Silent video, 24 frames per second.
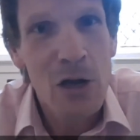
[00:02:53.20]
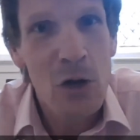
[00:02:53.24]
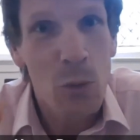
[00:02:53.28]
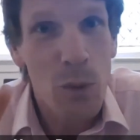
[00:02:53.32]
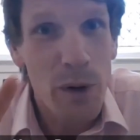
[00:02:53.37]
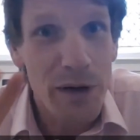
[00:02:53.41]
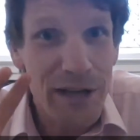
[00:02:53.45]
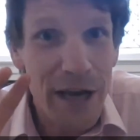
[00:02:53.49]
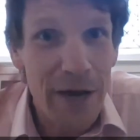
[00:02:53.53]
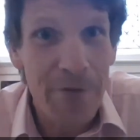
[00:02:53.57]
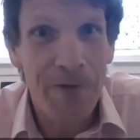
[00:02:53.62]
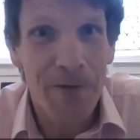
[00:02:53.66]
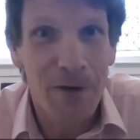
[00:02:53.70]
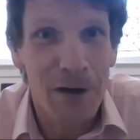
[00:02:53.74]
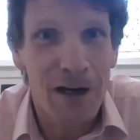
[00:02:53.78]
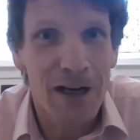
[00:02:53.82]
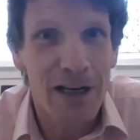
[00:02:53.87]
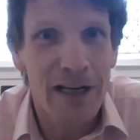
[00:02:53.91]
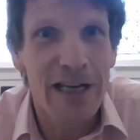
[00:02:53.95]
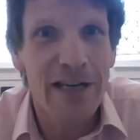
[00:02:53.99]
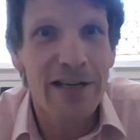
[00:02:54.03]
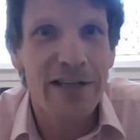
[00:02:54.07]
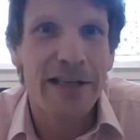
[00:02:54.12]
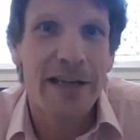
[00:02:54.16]
we definitely
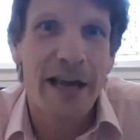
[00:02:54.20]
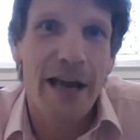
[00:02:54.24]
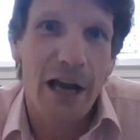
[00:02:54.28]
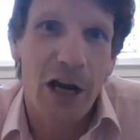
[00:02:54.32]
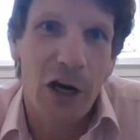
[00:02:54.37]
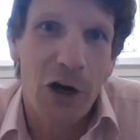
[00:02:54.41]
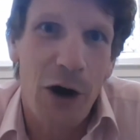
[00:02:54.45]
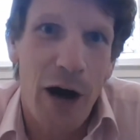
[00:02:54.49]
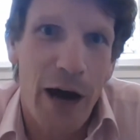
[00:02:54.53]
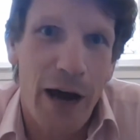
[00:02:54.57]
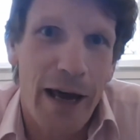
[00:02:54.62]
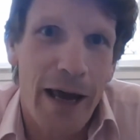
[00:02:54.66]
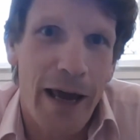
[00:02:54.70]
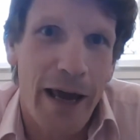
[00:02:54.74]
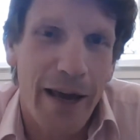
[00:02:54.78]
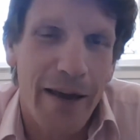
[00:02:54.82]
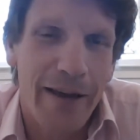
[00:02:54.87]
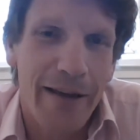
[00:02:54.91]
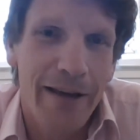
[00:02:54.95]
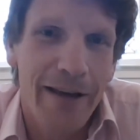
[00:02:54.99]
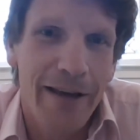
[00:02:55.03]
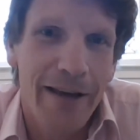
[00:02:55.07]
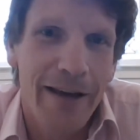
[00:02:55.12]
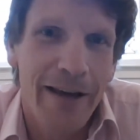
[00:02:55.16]
need to get
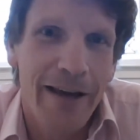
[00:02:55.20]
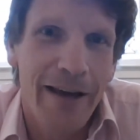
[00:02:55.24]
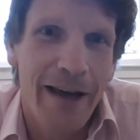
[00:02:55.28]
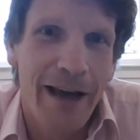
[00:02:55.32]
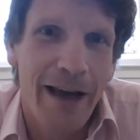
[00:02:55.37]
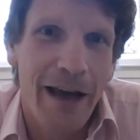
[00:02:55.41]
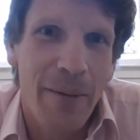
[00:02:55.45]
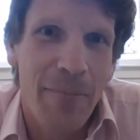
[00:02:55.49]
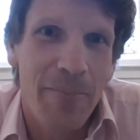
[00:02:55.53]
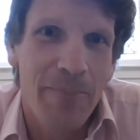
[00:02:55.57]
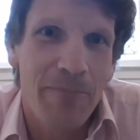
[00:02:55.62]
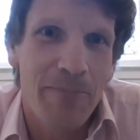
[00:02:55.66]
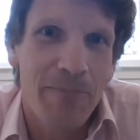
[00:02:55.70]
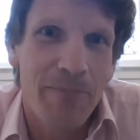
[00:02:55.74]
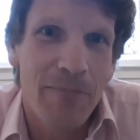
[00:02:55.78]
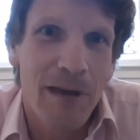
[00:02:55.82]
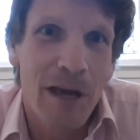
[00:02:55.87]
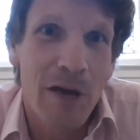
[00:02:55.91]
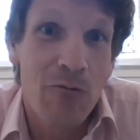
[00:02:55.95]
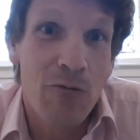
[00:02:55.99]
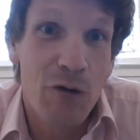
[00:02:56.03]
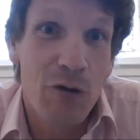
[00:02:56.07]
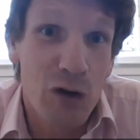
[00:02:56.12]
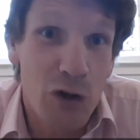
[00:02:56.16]
cracking in
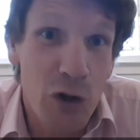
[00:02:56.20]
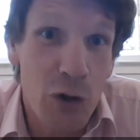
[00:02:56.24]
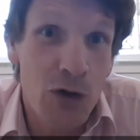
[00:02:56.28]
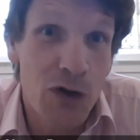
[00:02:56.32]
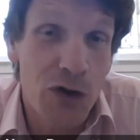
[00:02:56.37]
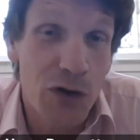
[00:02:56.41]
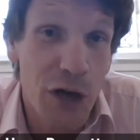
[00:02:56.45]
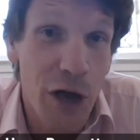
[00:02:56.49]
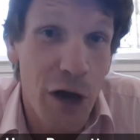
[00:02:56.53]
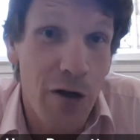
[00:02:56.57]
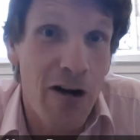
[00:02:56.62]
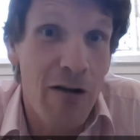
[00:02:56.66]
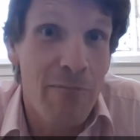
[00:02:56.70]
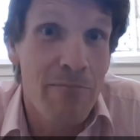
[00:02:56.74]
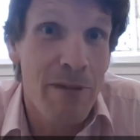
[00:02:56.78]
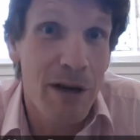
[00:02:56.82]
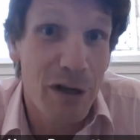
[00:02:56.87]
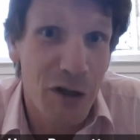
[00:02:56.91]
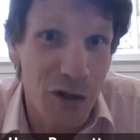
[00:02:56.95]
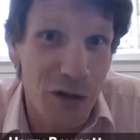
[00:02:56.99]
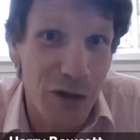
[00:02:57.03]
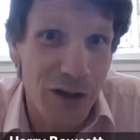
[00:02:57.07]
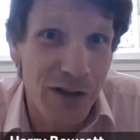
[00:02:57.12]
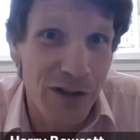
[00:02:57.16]
reducing our
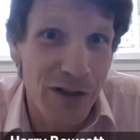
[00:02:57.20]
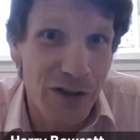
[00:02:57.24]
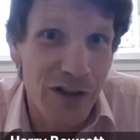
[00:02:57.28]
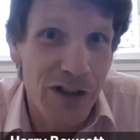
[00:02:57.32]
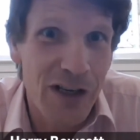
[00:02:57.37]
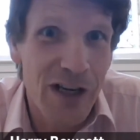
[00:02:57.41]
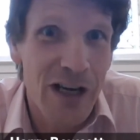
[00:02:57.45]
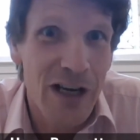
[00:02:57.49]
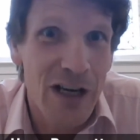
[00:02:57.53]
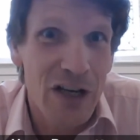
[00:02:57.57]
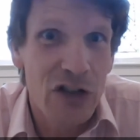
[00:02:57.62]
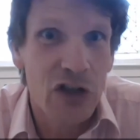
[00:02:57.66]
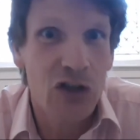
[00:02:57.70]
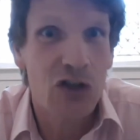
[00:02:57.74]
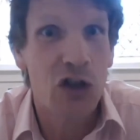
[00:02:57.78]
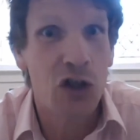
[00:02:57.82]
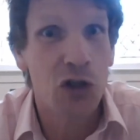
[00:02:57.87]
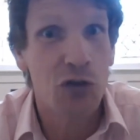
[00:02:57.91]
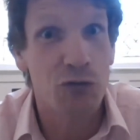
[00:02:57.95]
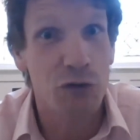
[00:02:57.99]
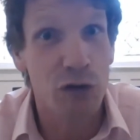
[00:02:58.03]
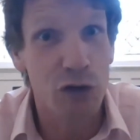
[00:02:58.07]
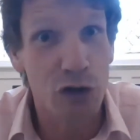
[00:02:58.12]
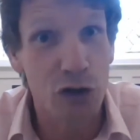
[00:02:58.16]
emissions, just
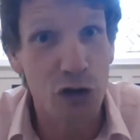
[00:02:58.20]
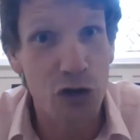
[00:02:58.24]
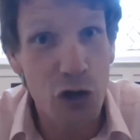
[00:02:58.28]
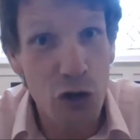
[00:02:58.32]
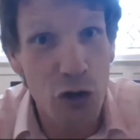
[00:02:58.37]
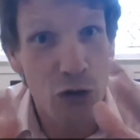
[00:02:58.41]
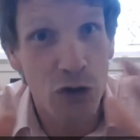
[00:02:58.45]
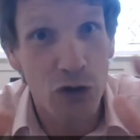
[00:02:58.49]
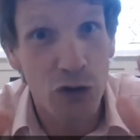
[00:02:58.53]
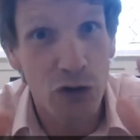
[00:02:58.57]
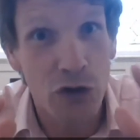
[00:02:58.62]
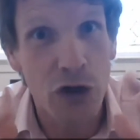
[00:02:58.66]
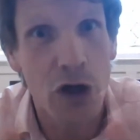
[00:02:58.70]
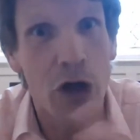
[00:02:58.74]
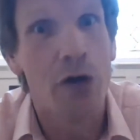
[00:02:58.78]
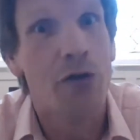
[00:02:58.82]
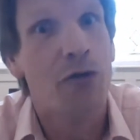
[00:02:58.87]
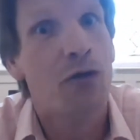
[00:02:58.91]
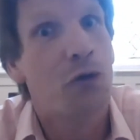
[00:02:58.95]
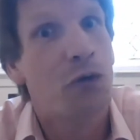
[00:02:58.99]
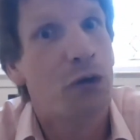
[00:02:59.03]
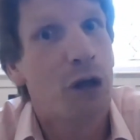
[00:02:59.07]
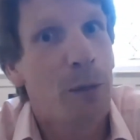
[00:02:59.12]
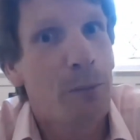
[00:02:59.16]
to reduce the
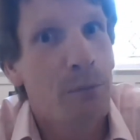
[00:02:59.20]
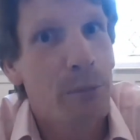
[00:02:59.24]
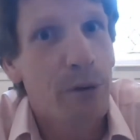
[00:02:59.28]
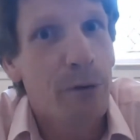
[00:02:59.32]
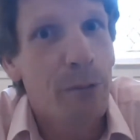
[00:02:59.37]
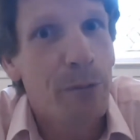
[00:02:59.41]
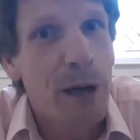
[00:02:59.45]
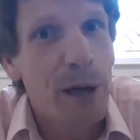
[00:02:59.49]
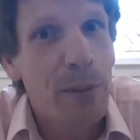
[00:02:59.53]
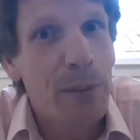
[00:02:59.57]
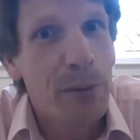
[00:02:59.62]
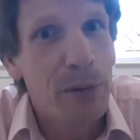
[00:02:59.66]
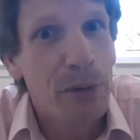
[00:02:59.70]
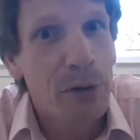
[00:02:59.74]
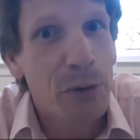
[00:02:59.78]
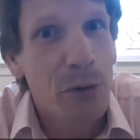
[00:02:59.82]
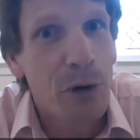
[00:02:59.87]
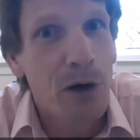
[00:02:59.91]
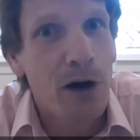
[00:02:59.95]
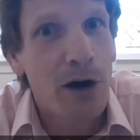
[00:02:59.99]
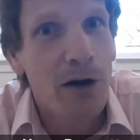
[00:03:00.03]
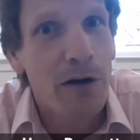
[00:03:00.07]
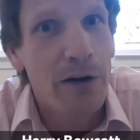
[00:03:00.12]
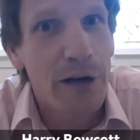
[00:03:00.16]
overall number of people
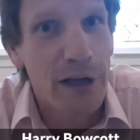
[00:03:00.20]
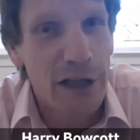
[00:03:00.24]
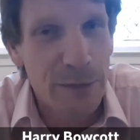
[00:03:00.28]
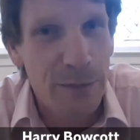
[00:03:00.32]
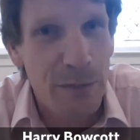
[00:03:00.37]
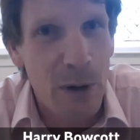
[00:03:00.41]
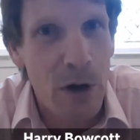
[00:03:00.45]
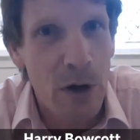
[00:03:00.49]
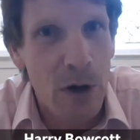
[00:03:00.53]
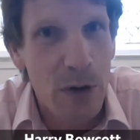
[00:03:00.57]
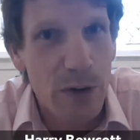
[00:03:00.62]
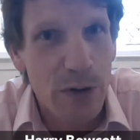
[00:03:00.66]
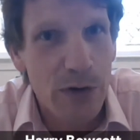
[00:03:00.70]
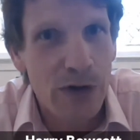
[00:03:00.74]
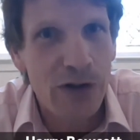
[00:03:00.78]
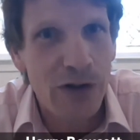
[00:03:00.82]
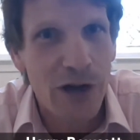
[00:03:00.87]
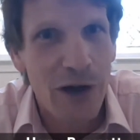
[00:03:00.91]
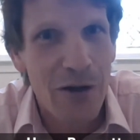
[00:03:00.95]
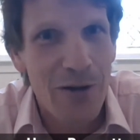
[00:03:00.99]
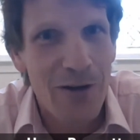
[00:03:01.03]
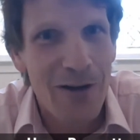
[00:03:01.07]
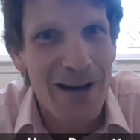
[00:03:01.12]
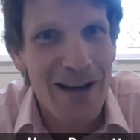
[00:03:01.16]
who are exposed.
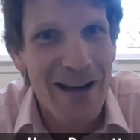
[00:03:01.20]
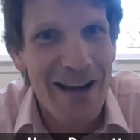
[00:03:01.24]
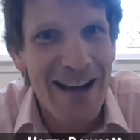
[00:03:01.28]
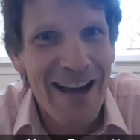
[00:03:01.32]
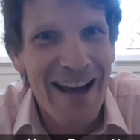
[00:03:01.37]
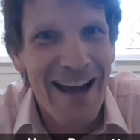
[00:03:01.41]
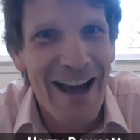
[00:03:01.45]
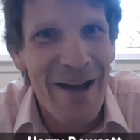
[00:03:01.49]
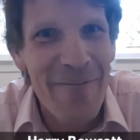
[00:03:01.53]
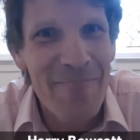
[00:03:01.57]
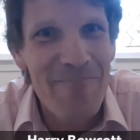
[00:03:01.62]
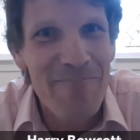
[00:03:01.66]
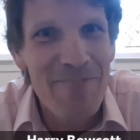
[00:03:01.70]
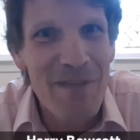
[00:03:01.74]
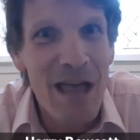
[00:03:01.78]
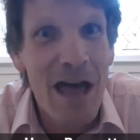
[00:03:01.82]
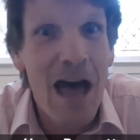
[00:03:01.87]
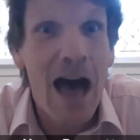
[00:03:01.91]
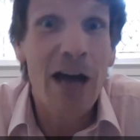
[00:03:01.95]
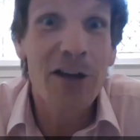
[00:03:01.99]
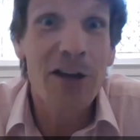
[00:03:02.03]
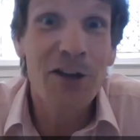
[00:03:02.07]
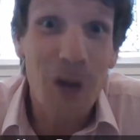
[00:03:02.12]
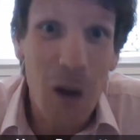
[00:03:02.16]
So
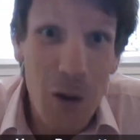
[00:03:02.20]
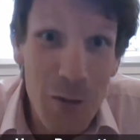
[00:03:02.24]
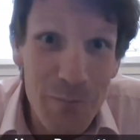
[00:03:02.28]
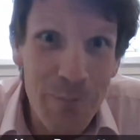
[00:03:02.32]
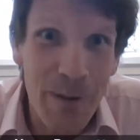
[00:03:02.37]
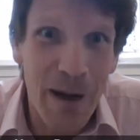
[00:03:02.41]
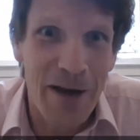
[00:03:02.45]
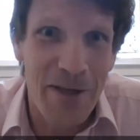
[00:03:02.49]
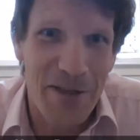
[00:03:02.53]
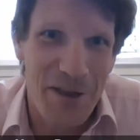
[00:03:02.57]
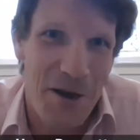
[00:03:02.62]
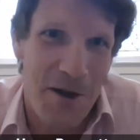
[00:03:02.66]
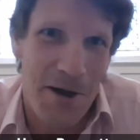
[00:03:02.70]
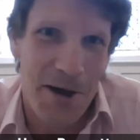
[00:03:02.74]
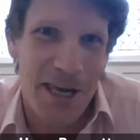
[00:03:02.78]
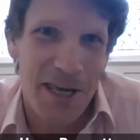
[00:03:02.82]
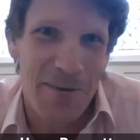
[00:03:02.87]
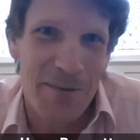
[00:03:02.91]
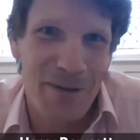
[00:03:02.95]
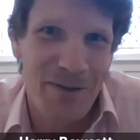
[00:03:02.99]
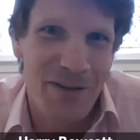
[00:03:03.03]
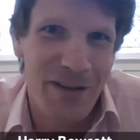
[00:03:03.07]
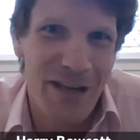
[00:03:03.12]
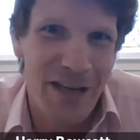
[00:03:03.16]
I don't buy the
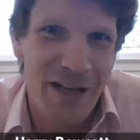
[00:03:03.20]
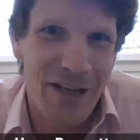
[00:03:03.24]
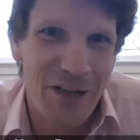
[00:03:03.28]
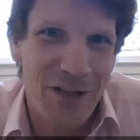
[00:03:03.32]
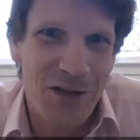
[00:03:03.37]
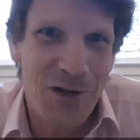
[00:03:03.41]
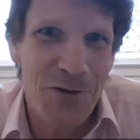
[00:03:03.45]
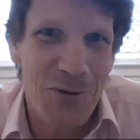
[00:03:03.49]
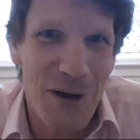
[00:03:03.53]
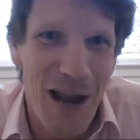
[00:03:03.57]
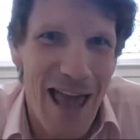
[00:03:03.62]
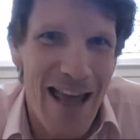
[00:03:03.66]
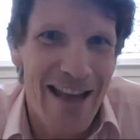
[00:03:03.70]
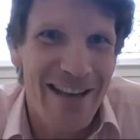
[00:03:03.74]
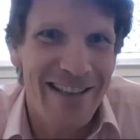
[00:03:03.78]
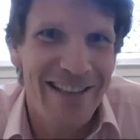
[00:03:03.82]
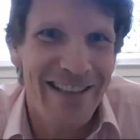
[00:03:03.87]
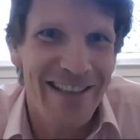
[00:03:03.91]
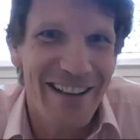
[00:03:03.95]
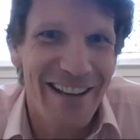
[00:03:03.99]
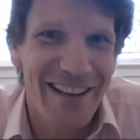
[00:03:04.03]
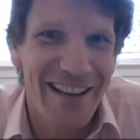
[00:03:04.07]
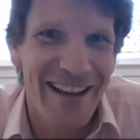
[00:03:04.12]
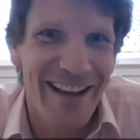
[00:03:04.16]
argument that it's too
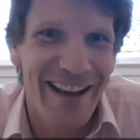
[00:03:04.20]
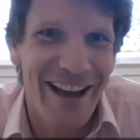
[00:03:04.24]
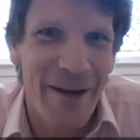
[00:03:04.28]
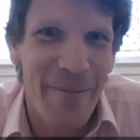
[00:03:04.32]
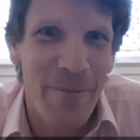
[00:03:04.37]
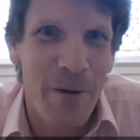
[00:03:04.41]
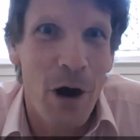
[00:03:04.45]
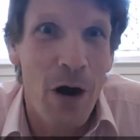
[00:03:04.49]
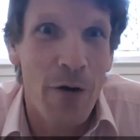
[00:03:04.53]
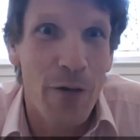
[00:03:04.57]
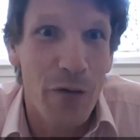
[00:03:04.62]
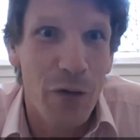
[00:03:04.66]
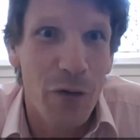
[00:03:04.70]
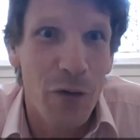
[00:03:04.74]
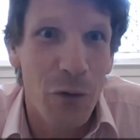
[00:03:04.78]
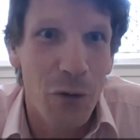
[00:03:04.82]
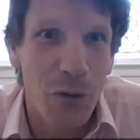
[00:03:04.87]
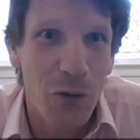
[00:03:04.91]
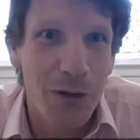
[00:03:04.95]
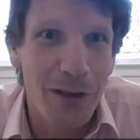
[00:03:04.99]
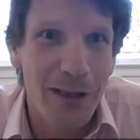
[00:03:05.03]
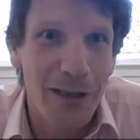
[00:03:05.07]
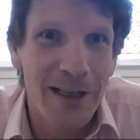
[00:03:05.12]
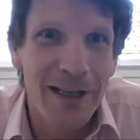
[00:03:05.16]
late
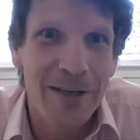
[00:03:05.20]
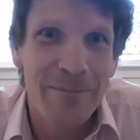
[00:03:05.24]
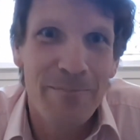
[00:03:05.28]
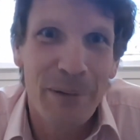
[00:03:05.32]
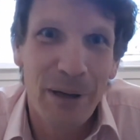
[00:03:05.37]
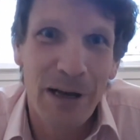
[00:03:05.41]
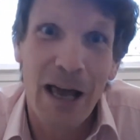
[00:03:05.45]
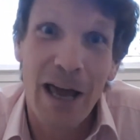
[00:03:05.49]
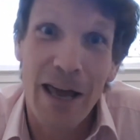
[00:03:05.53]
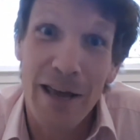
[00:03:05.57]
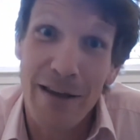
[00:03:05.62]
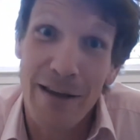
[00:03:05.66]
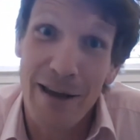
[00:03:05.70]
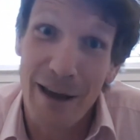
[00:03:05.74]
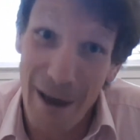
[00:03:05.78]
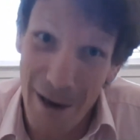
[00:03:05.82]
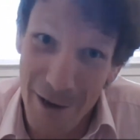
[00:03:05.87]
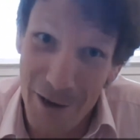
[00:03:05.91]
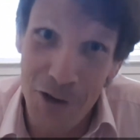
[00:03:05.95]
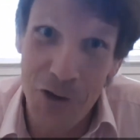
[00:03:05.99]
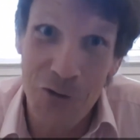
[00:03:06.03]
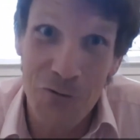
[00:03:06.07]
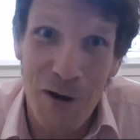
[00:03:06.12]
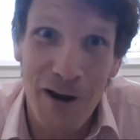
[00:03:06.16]
overall, but I
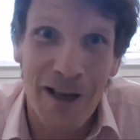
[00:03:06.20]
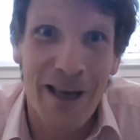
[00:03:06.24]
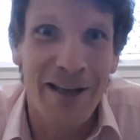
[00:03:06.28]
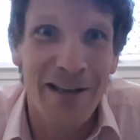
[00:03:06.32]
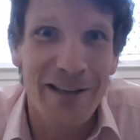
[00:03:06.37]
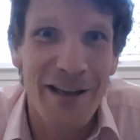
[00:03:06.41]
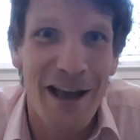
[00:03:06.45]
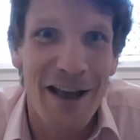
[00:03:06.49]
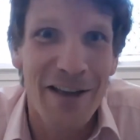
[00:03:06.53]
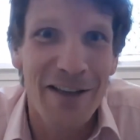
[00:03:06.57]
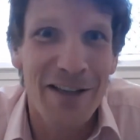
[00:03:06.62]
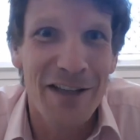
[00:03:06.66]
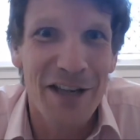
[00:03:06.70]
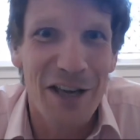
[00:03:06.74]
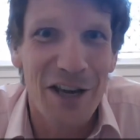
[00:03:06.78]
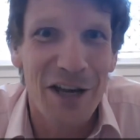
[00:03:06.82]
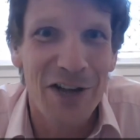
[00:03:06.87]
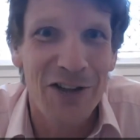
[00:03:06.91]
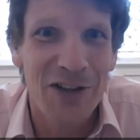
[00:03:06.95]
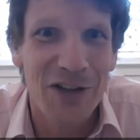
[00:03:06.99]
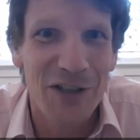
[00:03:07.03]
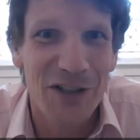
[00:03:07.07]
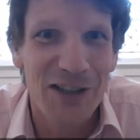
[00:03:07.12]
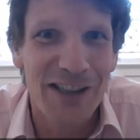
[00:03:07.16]
do recognize the
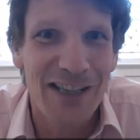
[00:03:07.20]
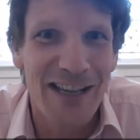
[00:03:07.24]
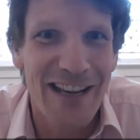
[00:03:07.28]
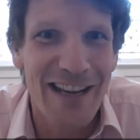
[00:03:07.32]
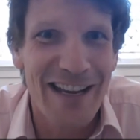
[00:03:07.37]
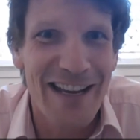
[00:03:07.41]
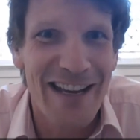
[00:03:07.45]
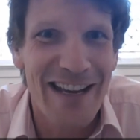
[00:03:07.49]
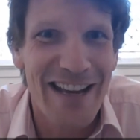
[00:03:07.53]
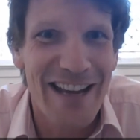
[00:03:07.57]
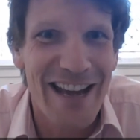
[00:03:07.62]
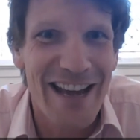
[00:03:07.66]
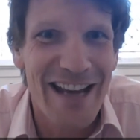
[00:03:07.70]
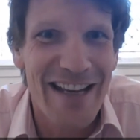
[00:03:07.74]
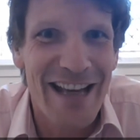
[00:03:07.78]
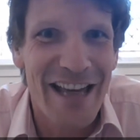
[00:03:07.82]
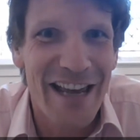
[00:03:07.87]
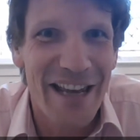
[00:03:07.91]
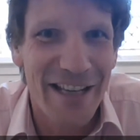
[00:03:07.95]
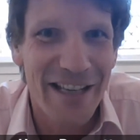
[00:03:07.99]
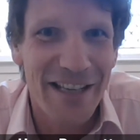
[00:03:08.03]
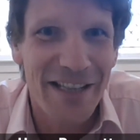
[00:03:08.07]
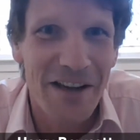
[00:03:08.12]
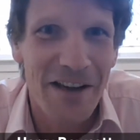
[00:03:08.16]
urgency in
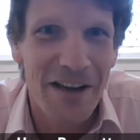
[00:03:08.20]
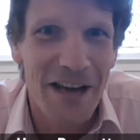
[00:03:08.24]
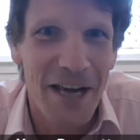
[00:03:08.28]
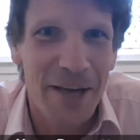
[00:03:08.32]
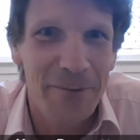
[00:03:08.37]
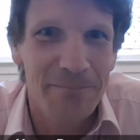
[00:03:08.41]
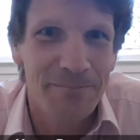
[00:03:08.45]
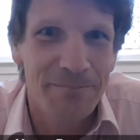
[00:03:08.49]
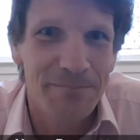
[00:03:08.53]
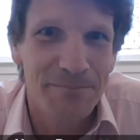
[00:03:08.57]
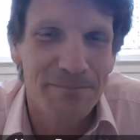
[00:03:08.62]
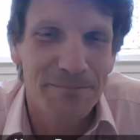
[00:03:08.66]
getting stuck in.